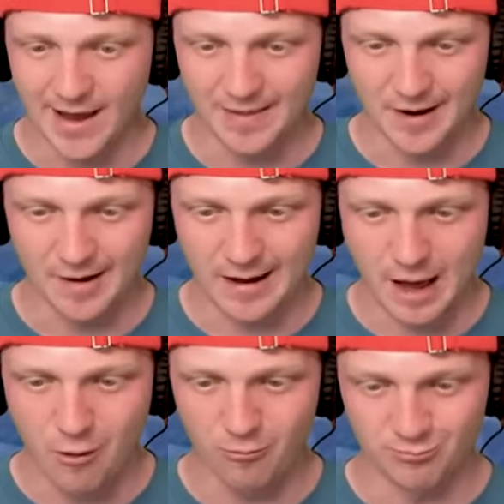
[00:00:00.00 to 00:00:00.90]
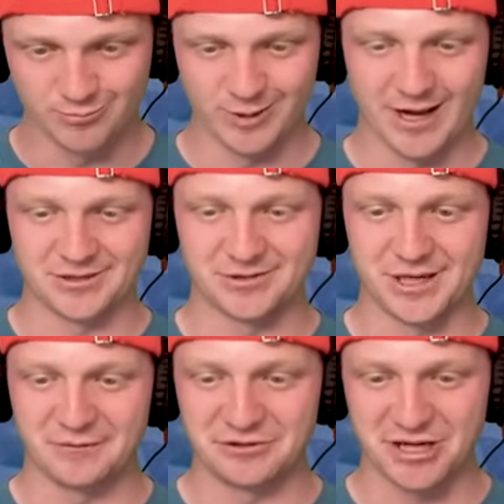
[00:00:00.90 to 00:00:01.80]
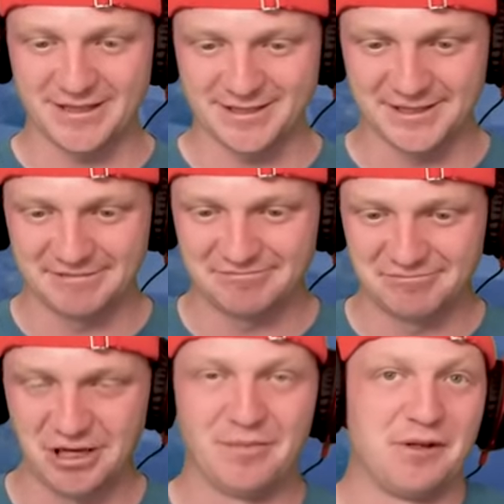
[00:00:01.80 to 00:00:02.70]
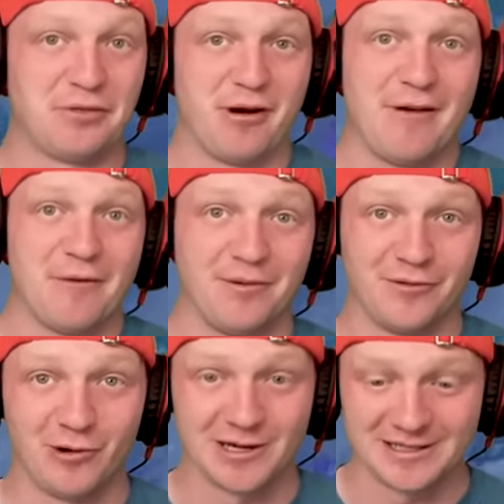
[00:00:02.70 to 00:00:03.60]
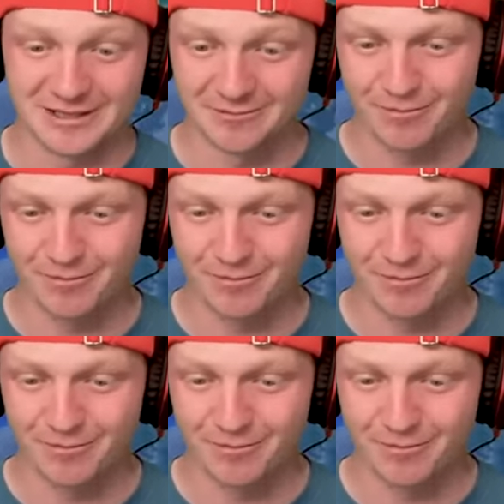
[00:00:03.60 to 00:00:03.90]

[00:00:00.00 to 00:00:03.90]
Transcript: And there you go. You got yourself a jet ski. You can build three of them if you wanted to.